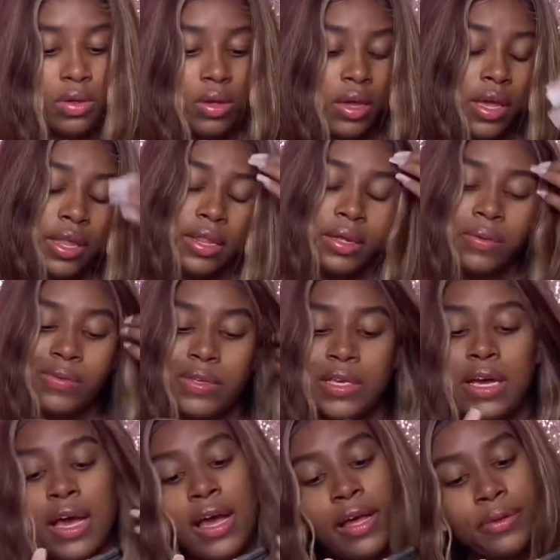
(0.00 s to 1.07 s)
And then we
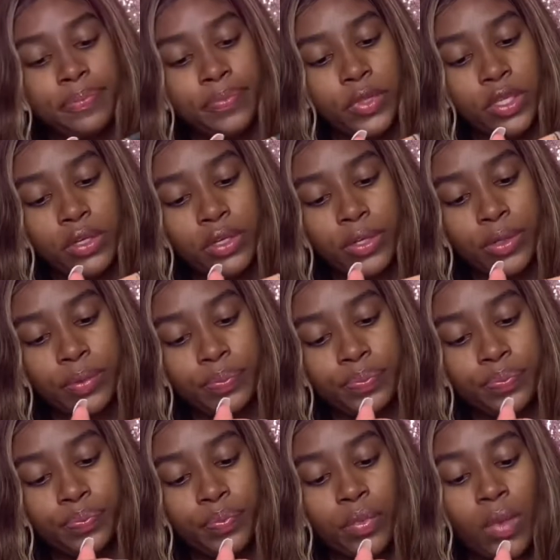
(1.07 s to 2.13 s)
got the
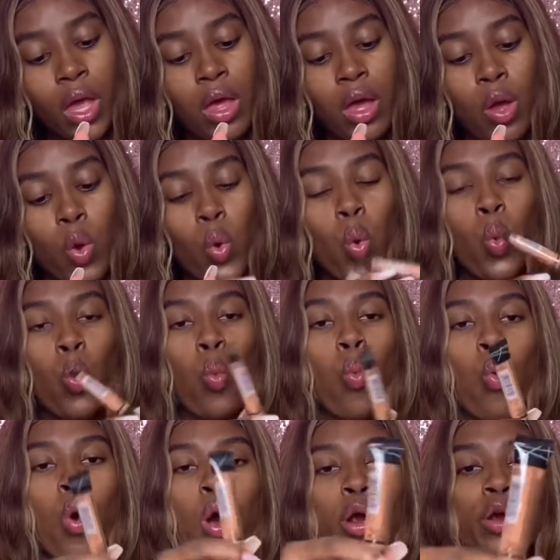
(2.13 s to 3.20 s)

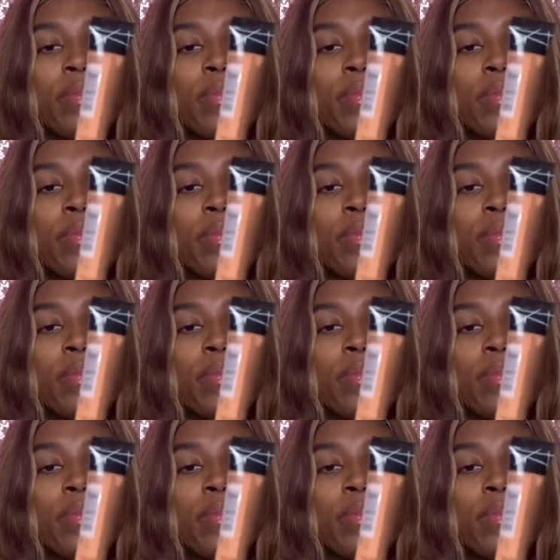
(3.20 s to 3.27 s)
warm